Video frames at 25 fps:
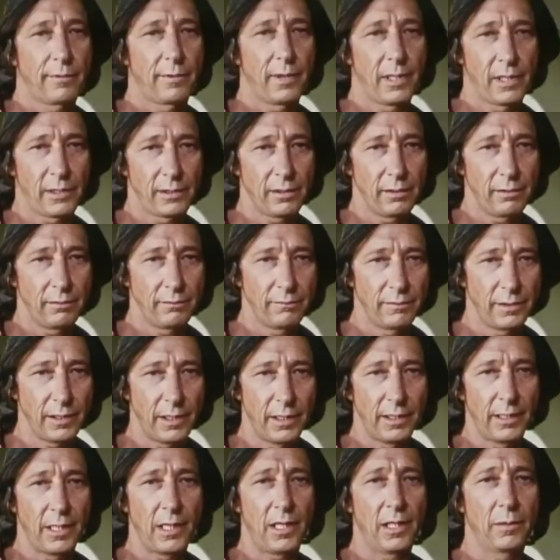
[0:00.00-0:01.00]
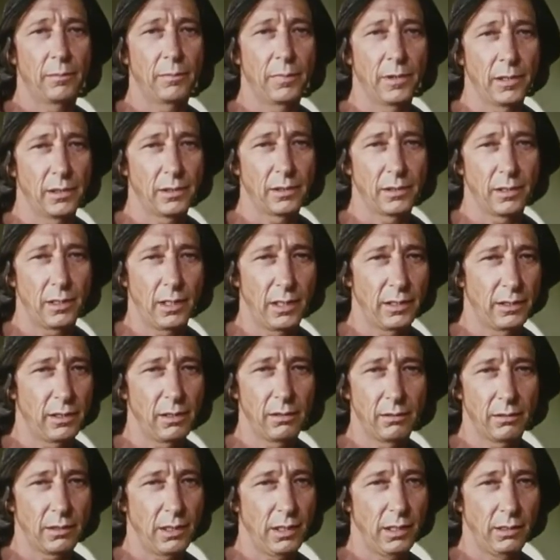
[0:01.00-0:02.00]
Thank you, Vicky Ann, but I
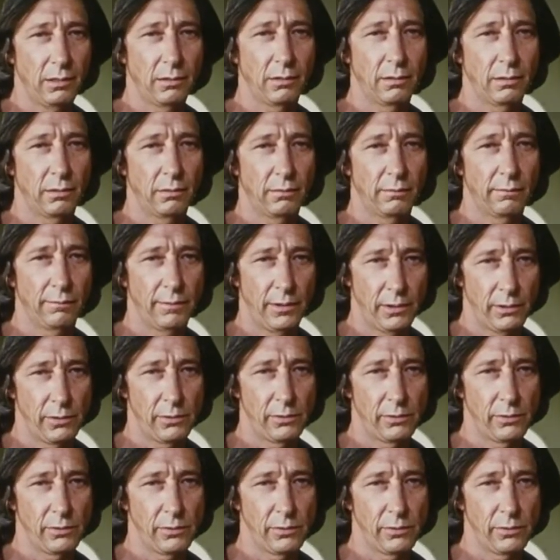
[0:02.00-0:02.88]
don't eat fish.